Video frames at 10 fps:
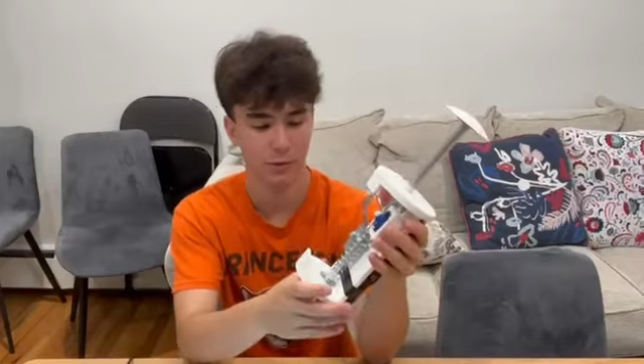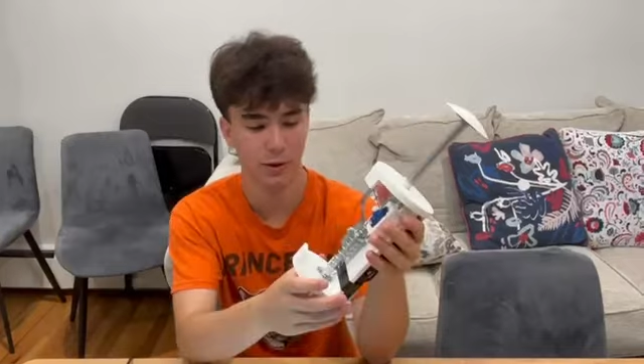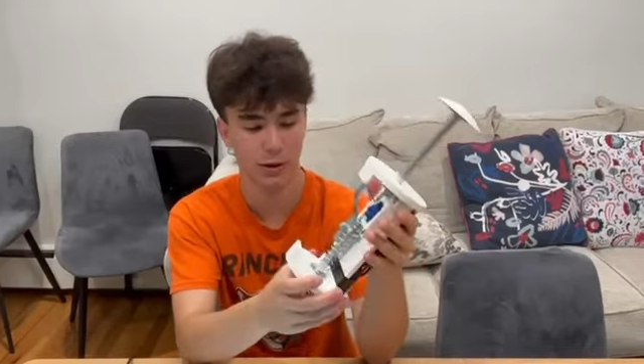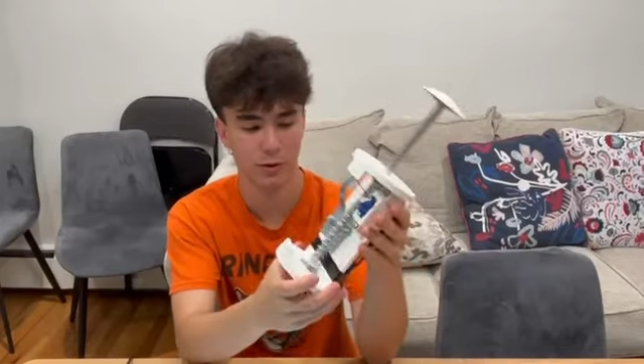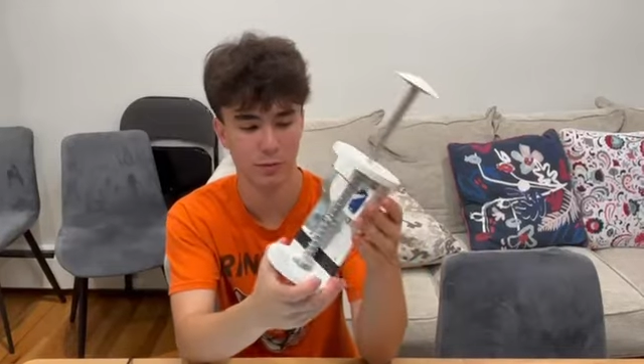
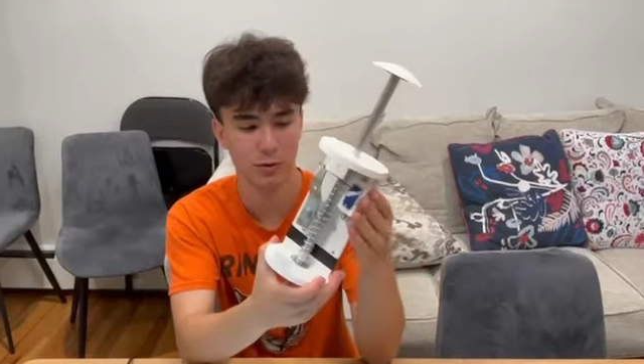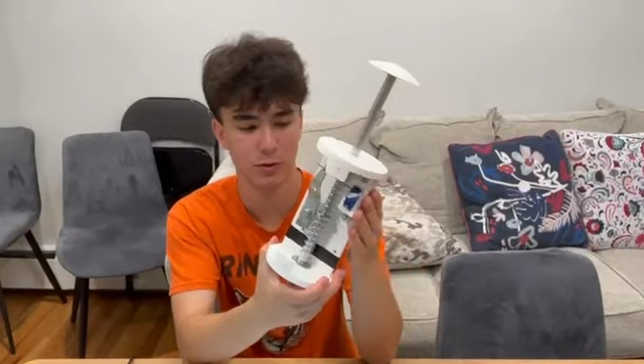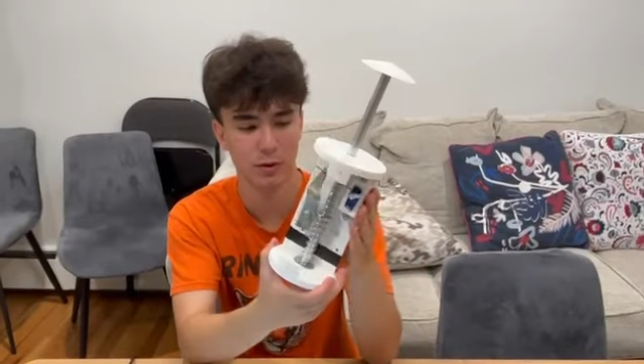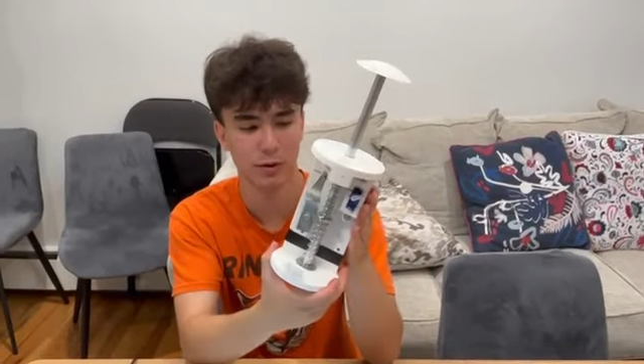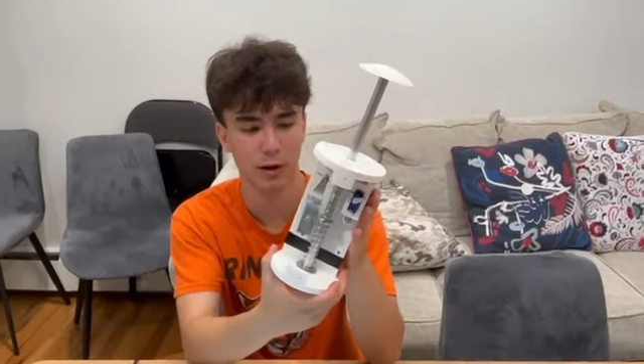because most
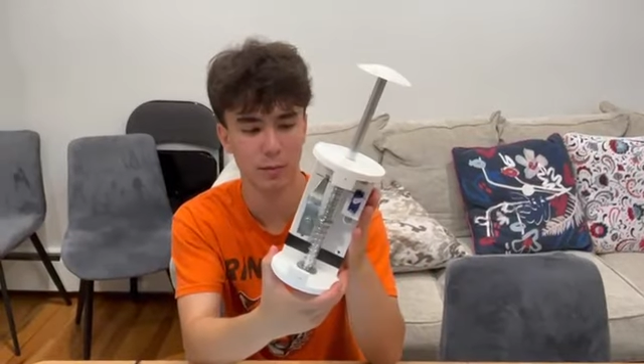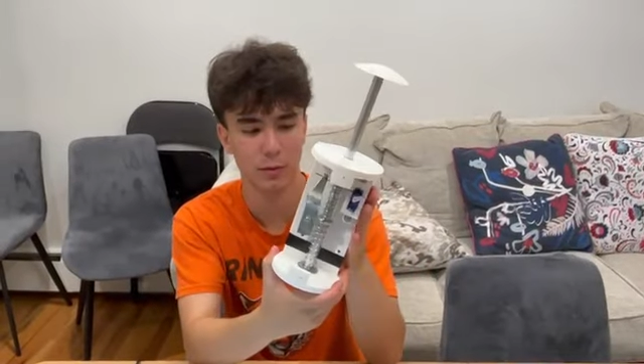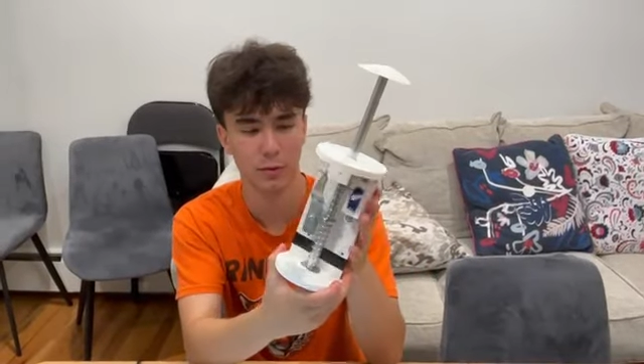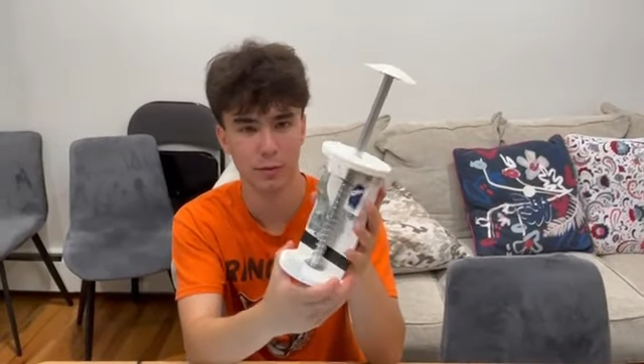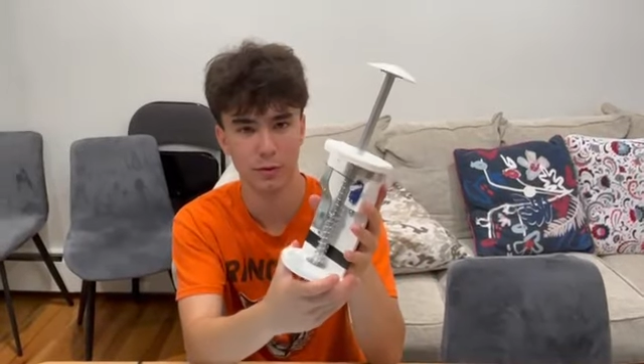of the time
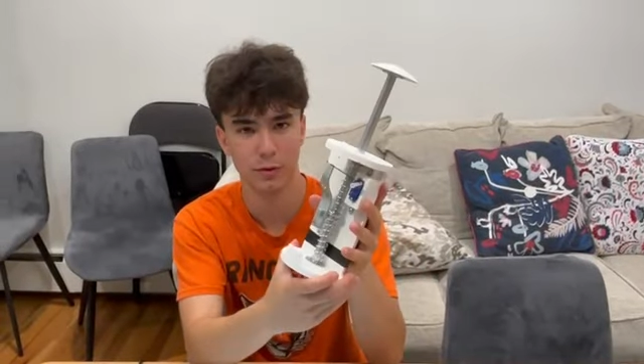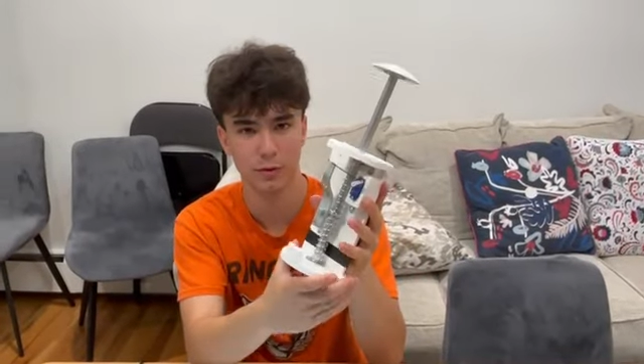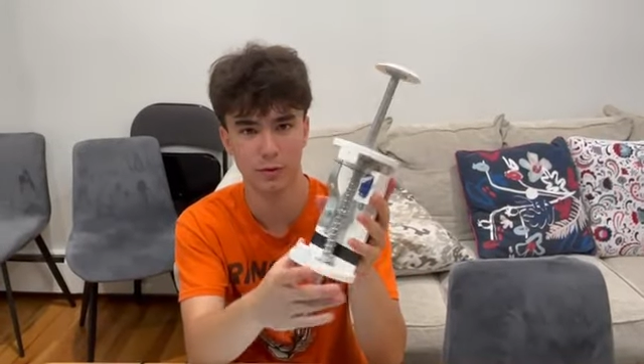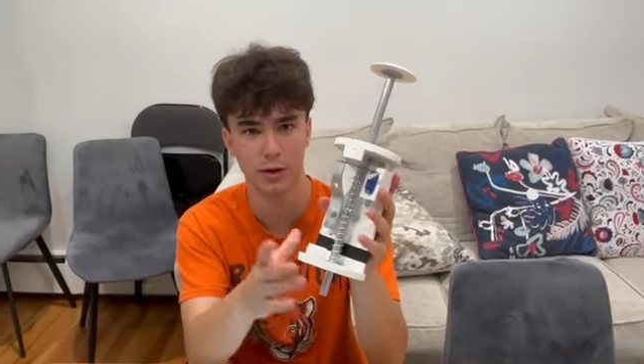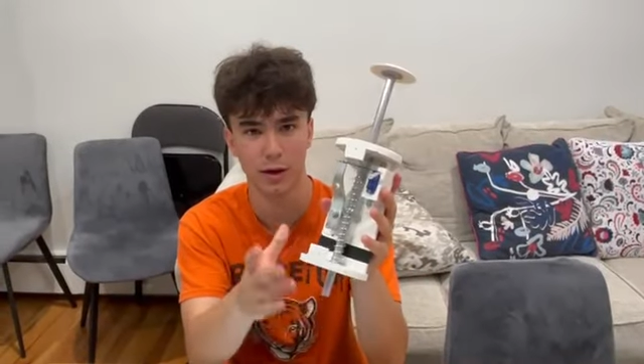people
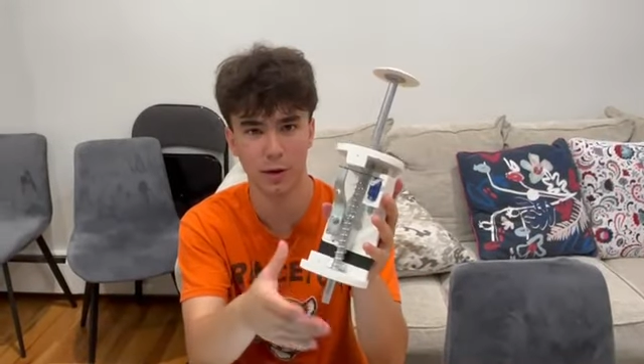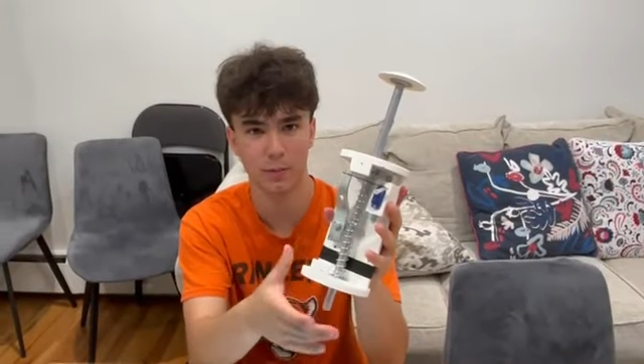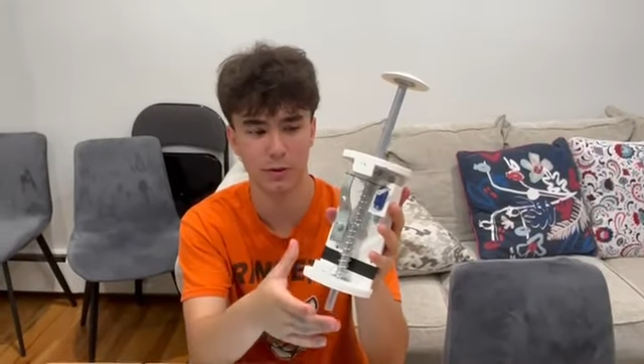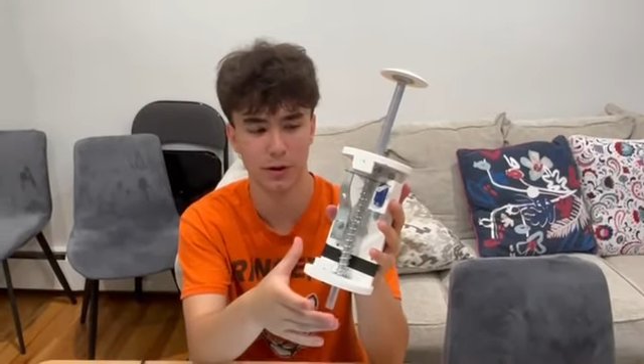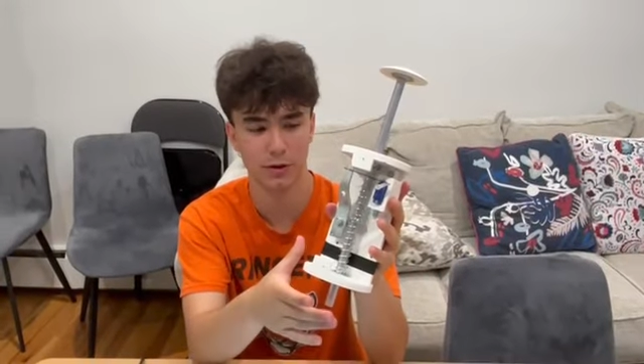use the
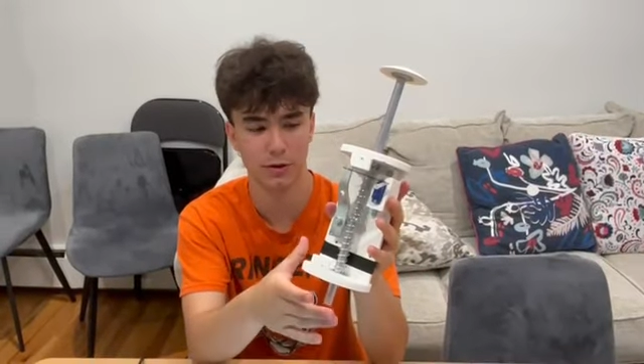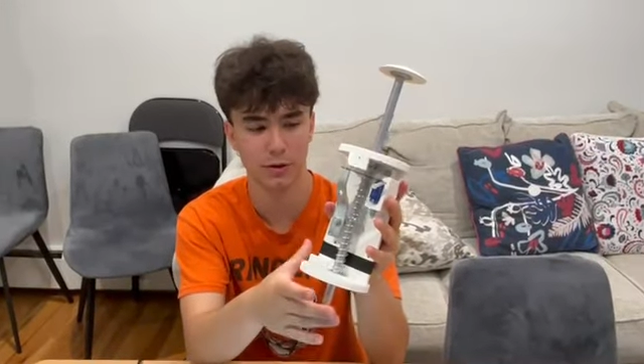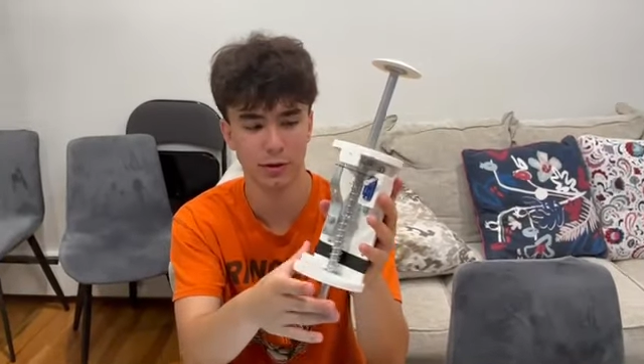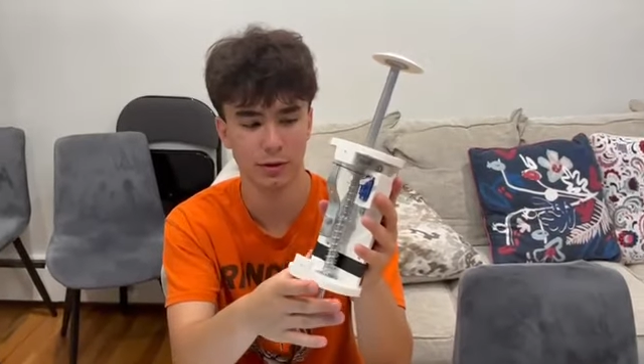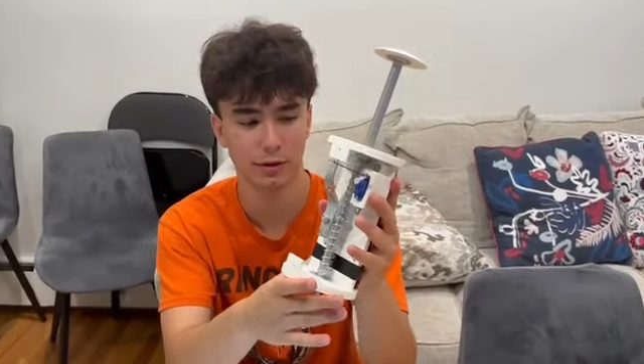application